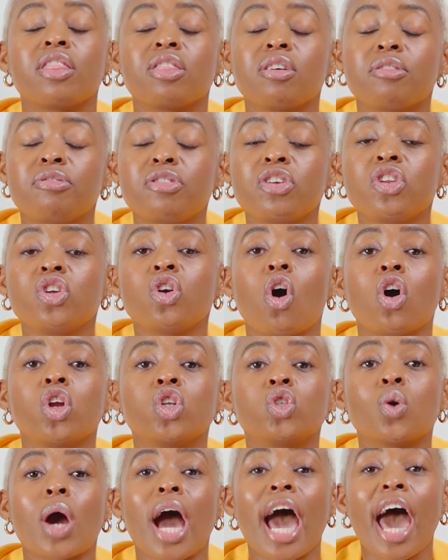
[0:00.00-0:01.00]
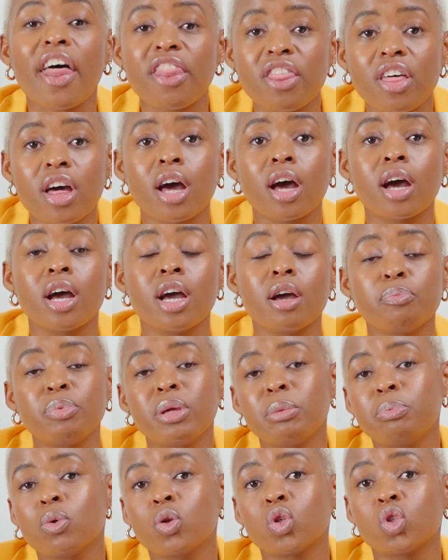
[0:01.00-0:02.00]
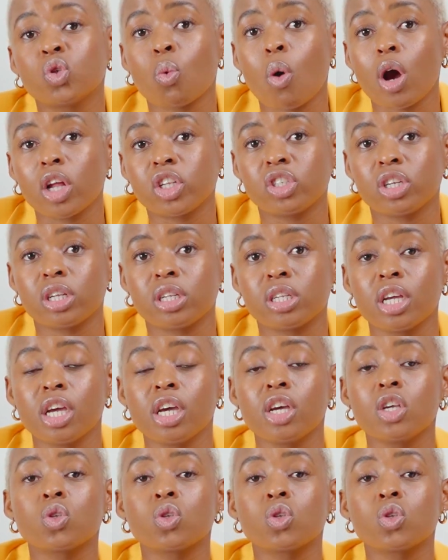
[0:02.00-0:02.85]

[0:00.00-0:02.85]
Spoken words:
the video onto other people to watch it.